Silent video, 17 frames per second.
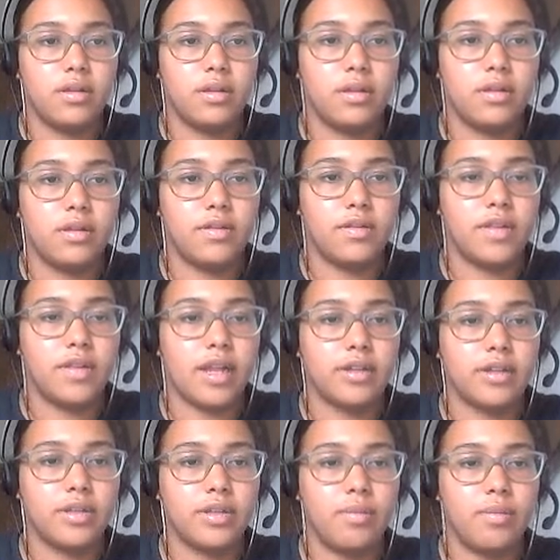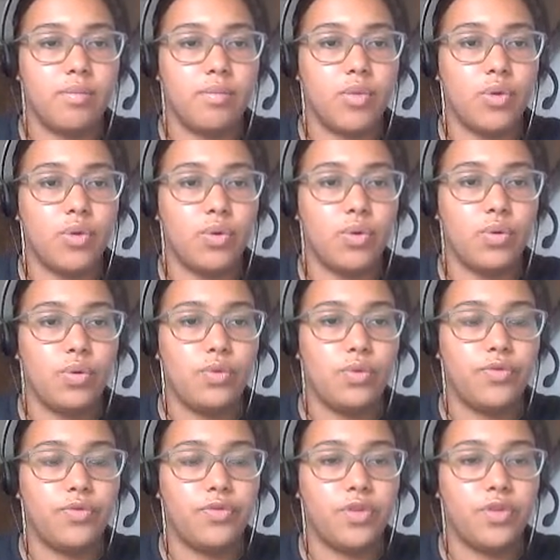start to
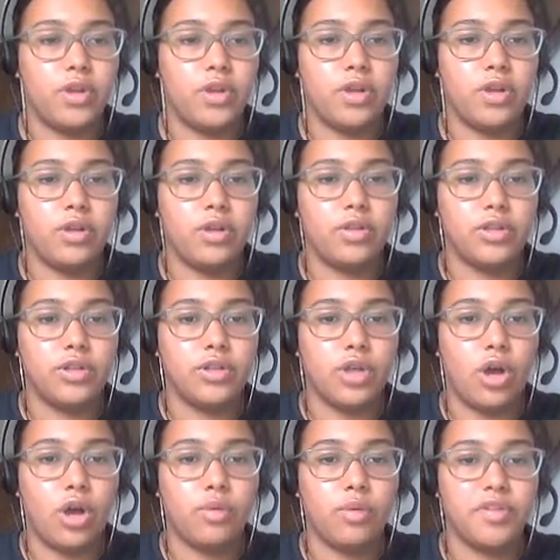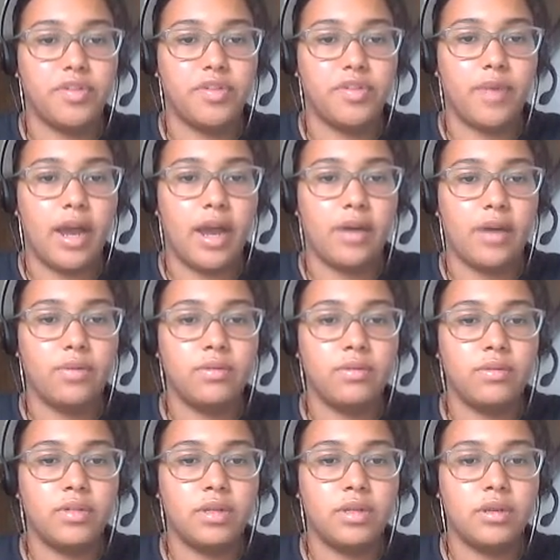move the torus
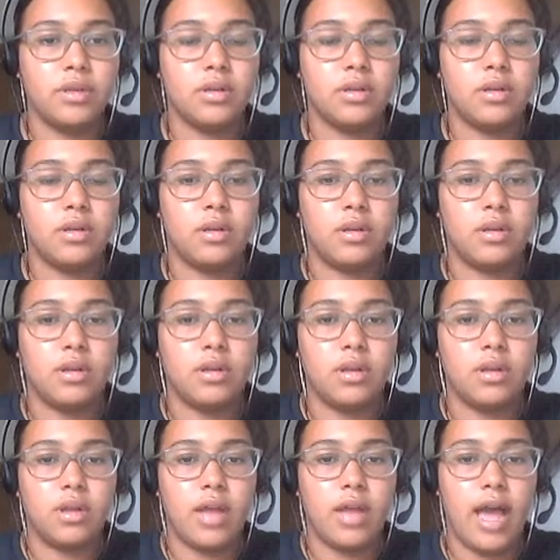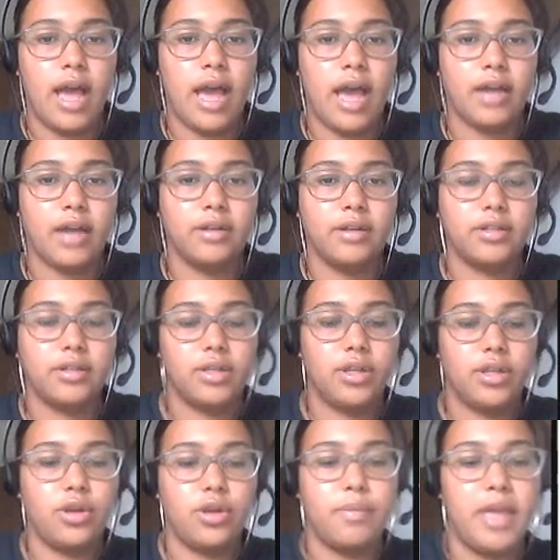around and,
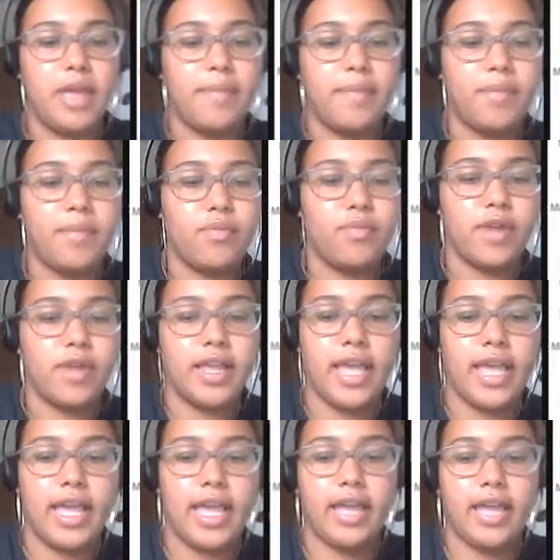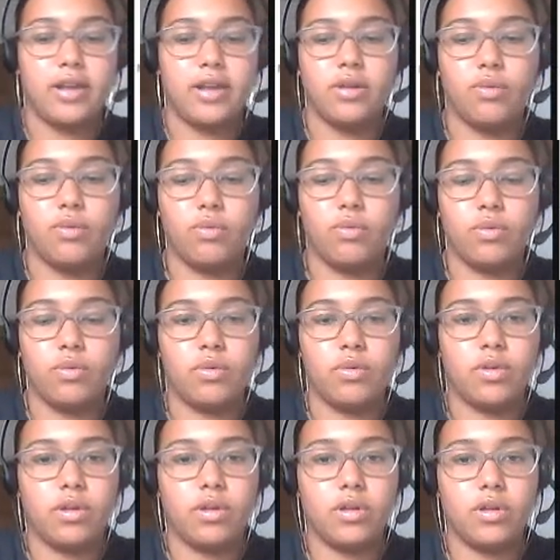maybe bring in
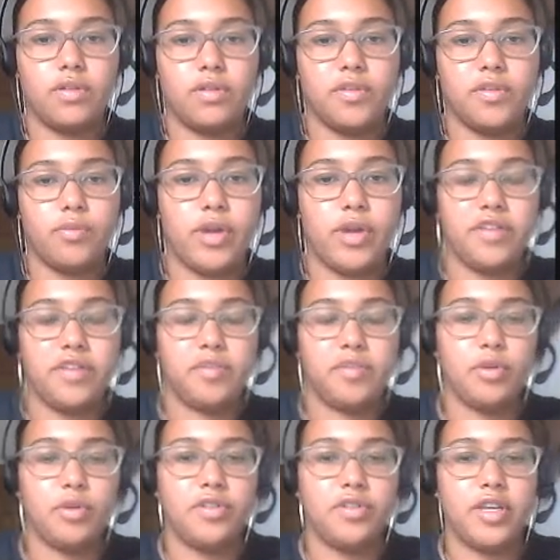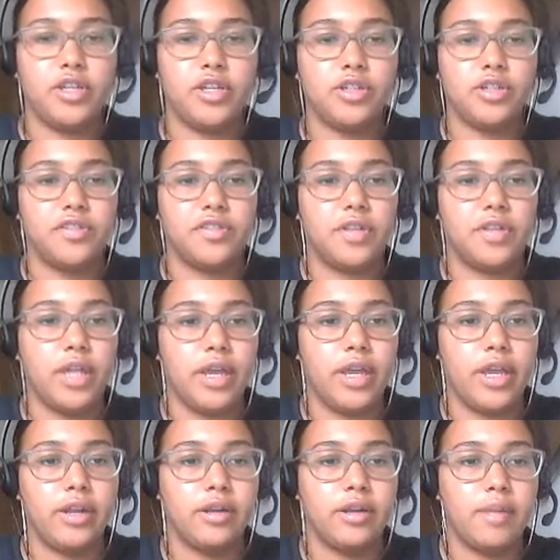some principles that you just
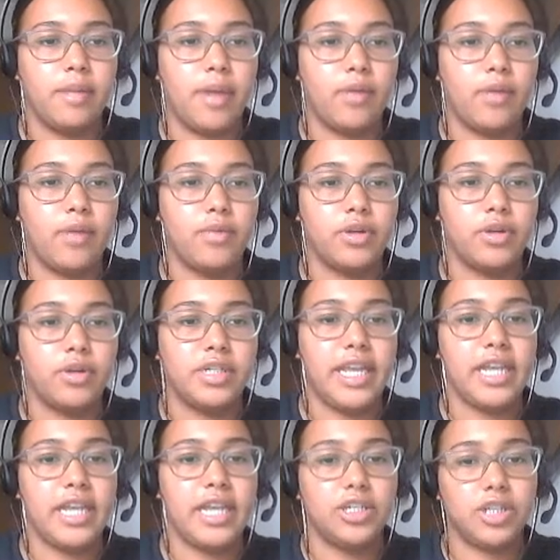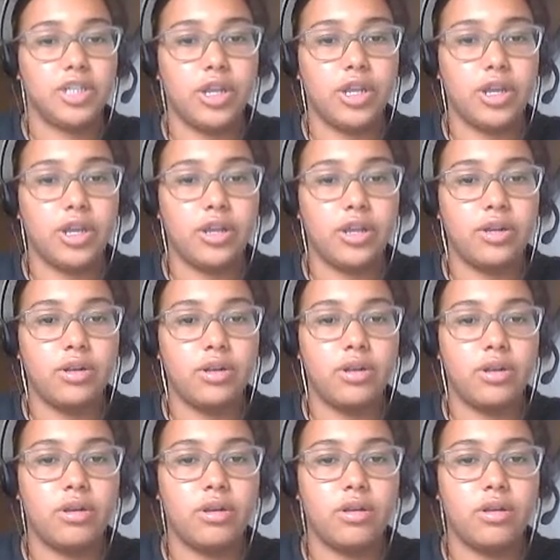learned about rotation